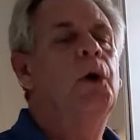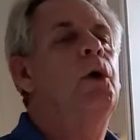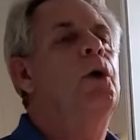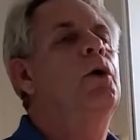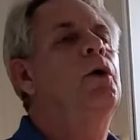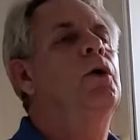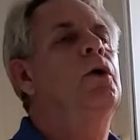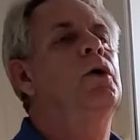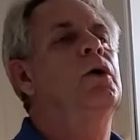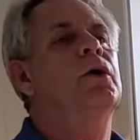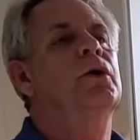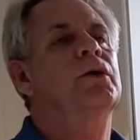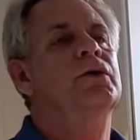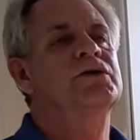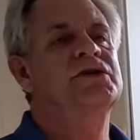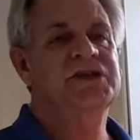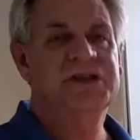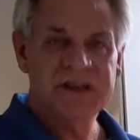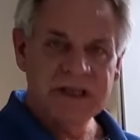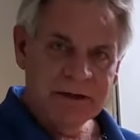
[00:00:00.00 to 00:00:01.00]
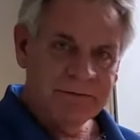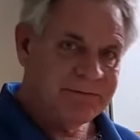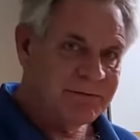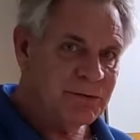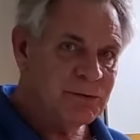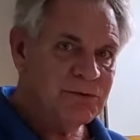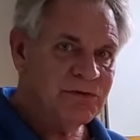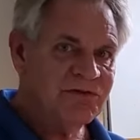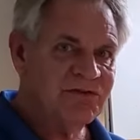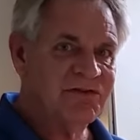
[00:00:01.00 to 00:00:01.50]
or
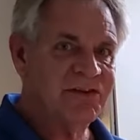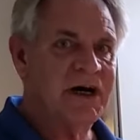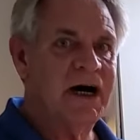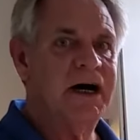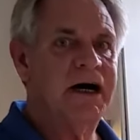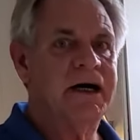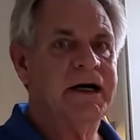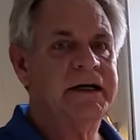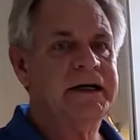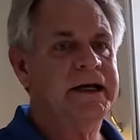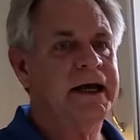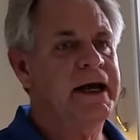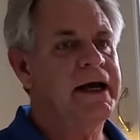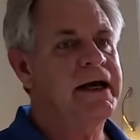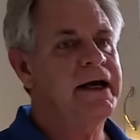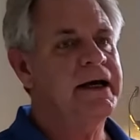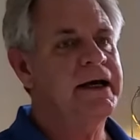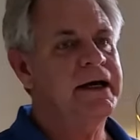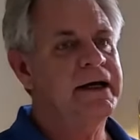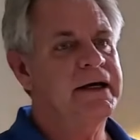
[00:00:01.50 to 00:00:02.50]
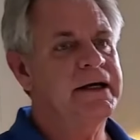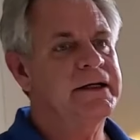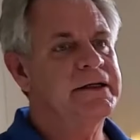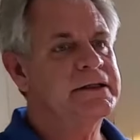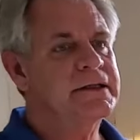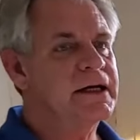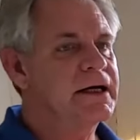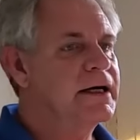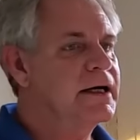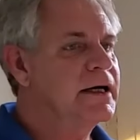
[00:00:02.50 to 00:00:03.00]
seafood stock and